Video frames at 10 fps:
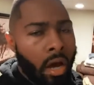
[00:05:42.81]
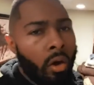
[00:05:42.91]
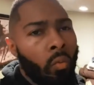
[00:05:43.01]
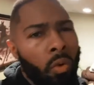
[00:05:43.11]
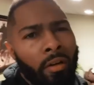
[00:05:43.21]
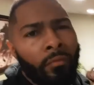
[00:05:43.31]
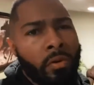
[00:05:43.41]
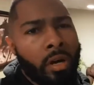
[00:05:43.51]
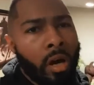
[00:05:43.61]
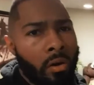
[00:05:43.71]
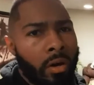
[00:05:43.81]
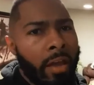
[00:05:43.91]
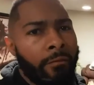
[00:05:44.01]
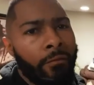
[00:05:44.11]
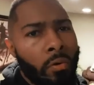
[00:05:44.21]
What if you can earn a
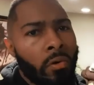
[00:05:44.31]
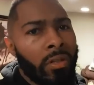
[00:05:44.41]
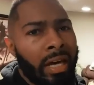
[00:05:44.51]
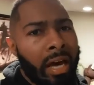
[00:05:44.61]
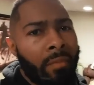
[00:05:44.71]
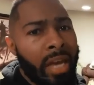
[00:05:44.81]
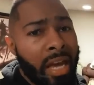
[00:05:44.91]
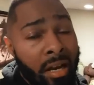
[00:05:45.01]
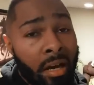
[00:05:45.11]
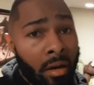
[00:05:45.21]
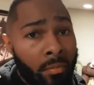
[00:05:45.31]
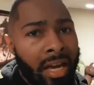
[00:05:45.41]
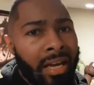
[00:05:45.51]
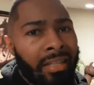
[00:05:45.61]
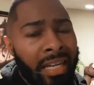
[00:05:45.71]
full-time income
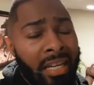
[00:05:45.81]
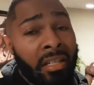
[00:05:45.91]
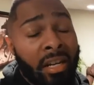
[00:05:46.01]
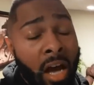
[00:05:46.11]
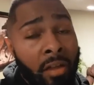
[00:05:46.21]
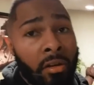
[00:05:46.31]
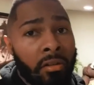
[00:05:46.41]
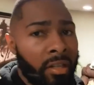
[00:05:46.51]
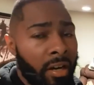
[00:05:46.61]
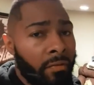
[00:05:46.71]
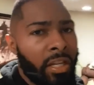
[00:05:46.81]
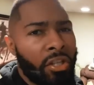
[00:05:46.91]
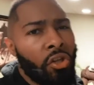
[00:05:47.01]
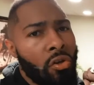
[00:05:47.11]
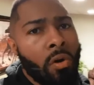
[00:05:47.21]
teaching others stuff that
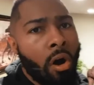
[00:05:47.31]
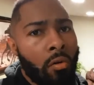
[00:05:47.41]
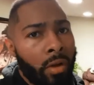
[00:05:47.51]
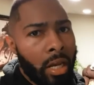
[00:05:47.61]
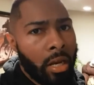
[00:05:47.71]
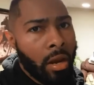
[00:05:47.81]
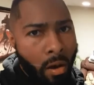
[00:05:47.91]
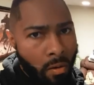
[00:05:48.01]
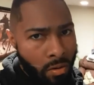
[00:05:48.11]
you already know?